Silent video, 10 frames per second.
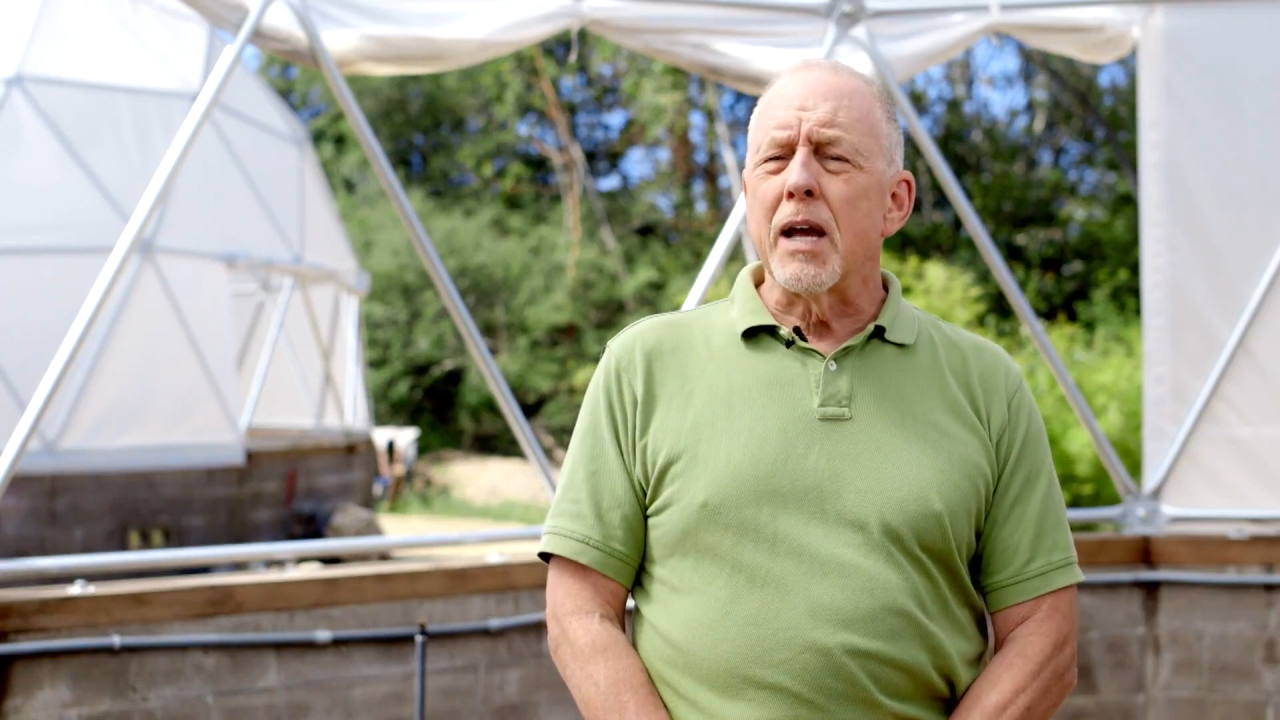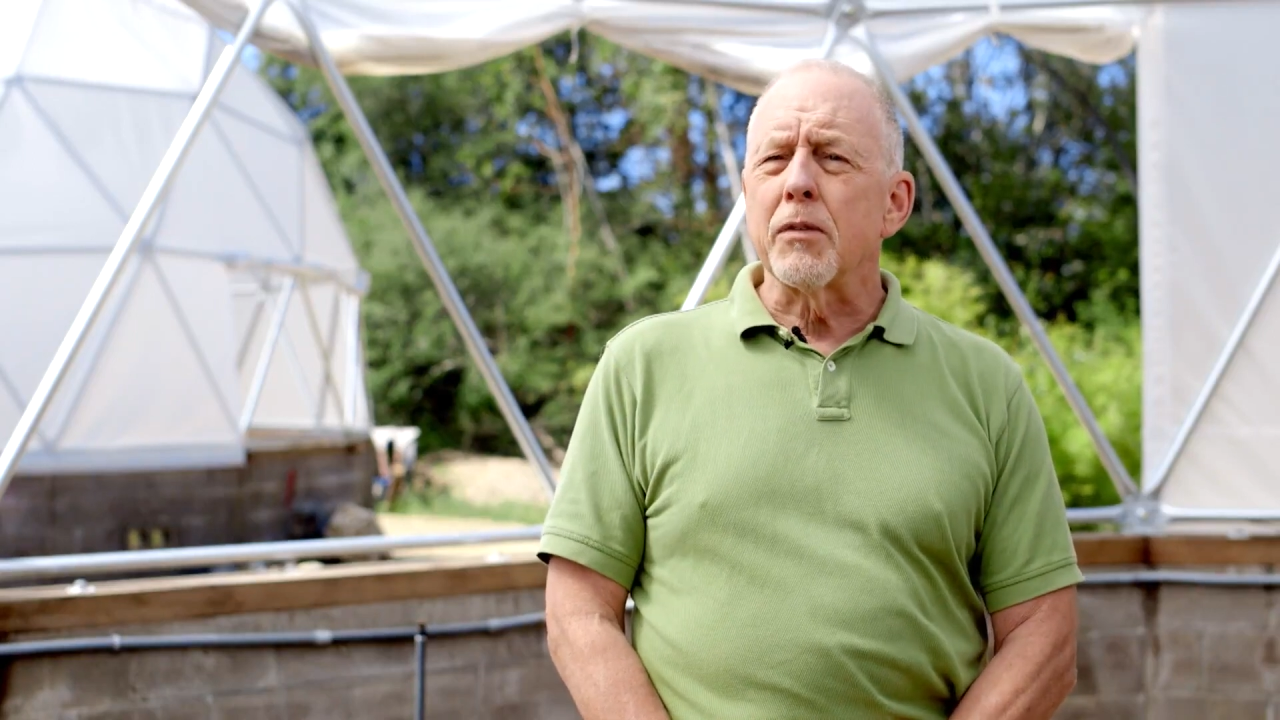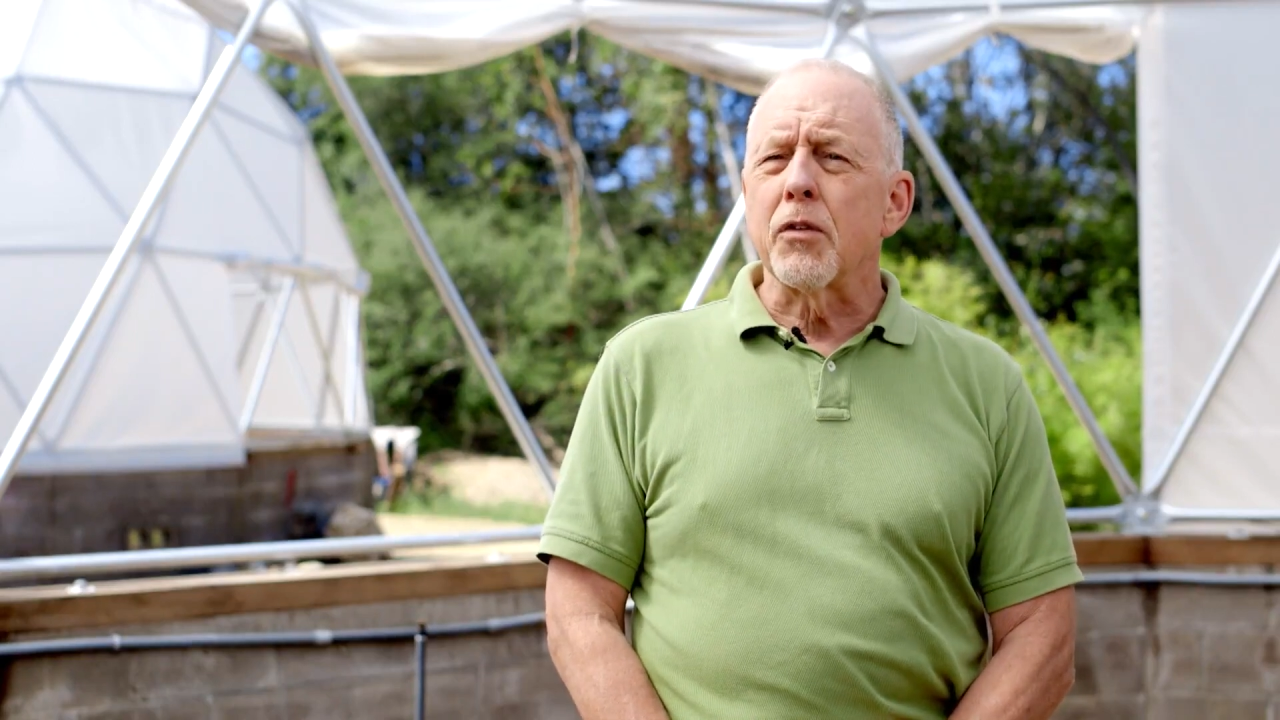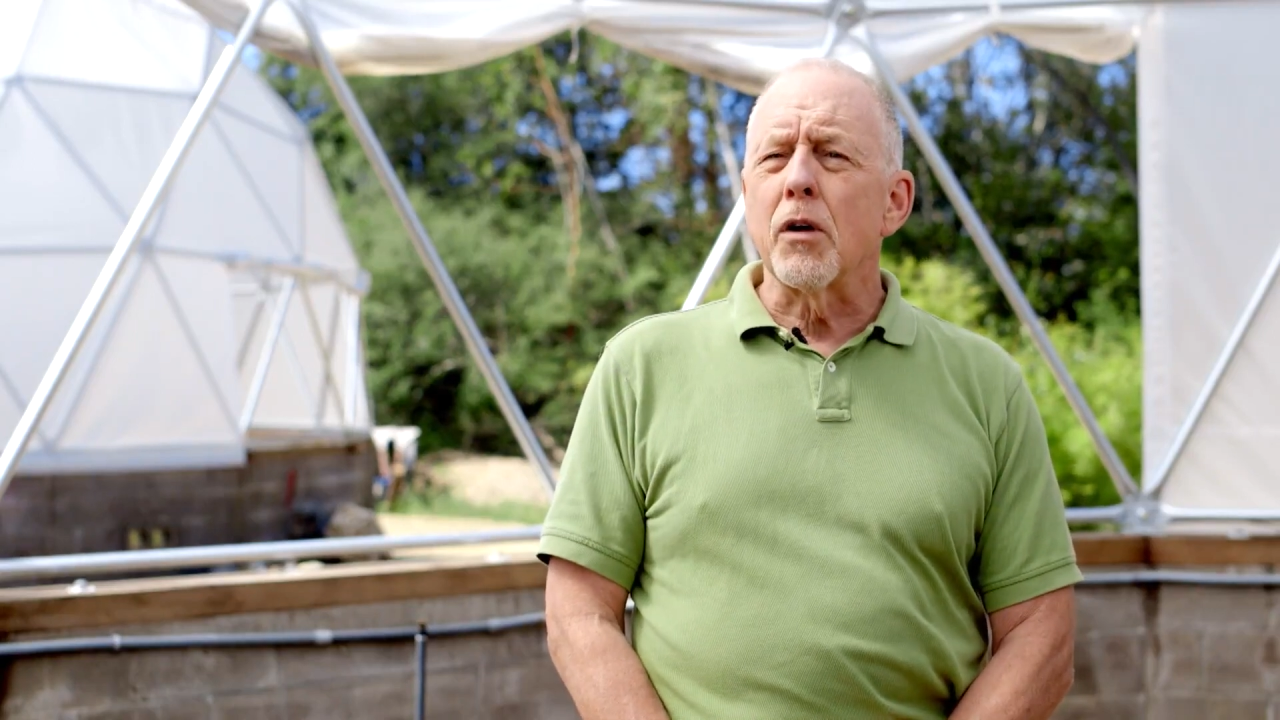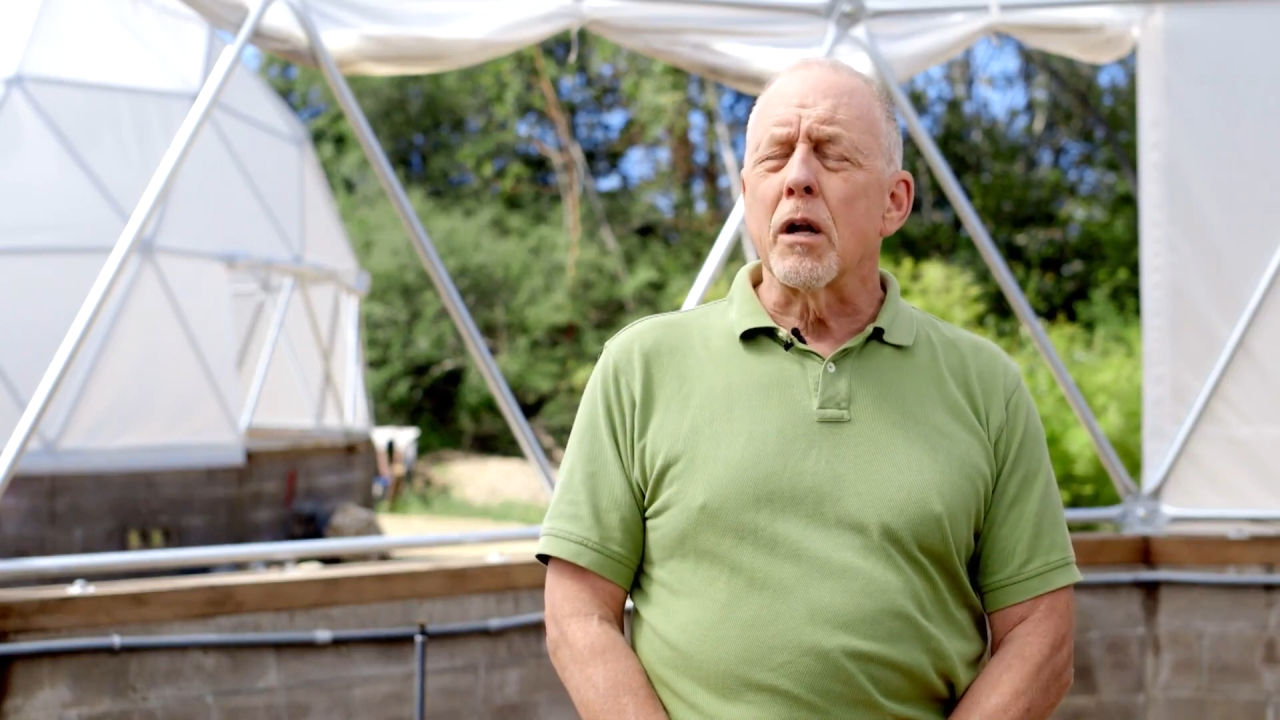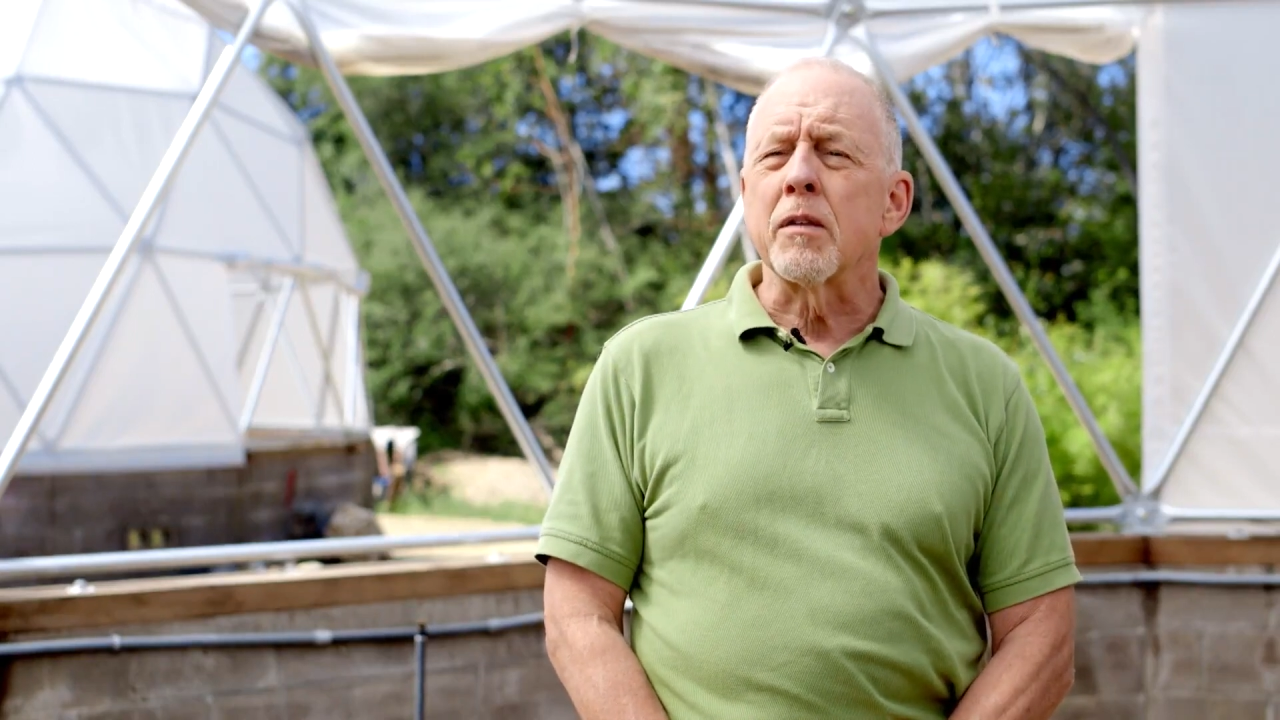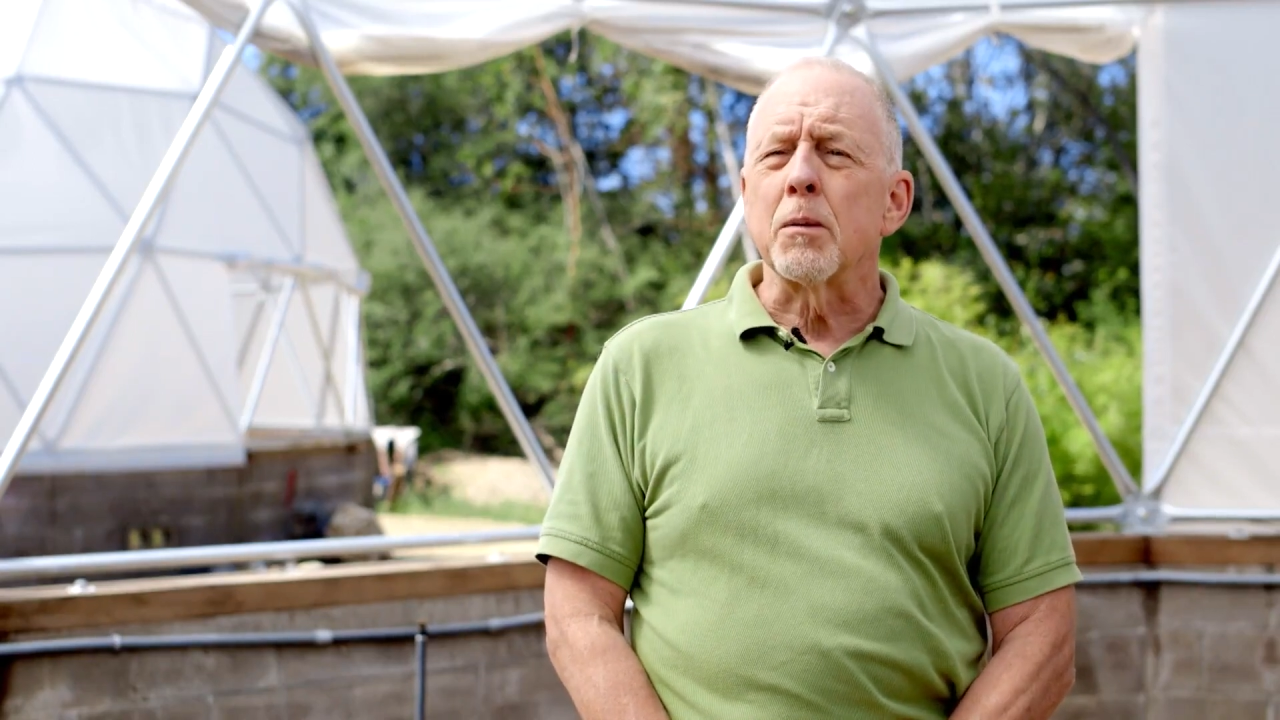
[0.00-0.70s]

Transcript: and the thought of